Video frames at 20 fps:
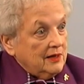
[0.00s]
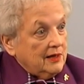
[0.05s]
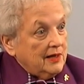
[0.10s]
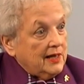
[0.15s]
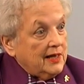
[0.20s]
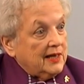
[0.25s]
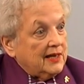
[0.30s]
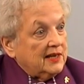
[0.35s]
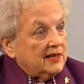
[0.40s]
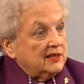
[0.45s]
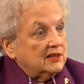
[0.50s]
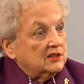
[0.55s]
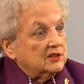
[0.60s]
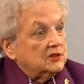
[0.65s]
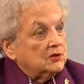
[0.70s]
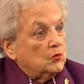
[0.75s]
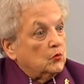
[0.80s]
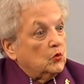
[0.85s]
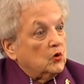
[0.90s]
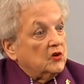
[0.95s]

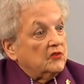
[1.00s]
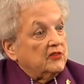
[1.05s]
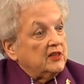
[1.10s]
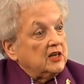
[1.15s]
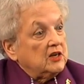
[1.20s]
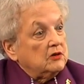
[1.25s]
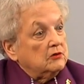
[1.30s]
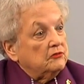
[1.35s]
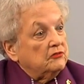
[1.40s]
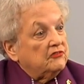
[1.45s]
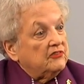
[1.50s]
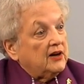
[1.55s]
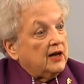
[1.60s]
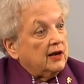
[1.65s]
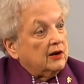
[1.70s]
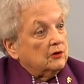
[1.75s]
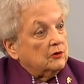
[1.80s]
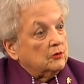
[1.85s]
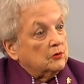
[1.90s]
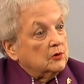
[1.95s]
and where they could
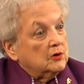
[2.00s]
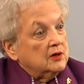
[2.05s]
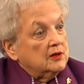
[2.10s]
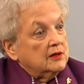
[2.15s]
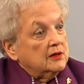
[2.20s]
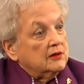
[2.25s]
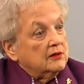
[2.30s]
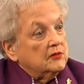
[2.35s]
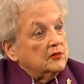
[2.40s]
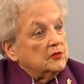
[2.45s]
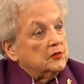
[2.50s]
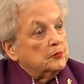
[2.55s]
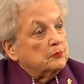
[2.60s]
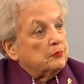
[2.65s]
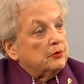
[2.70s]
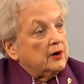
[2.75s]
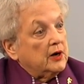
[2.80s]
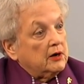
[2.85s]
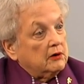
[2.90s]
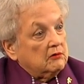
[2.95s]
follow the
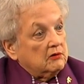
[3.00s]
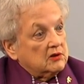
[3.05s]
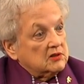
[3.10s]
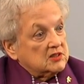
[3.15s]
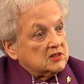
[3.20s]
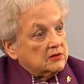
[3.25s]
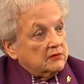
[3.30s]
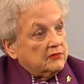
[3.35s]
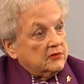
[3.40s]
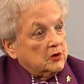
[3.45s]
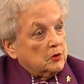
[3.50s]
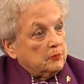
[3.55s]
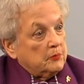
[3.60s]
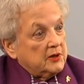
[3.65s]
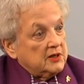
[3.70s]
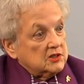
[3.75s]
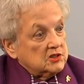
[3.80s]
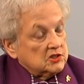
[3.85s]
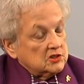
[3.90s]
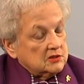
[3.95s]
progress of their
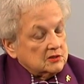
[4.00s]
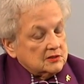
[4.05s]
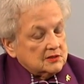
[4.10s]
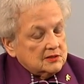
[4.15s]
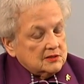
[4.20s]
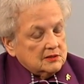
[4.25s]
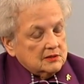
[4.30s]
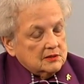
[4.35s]
patients.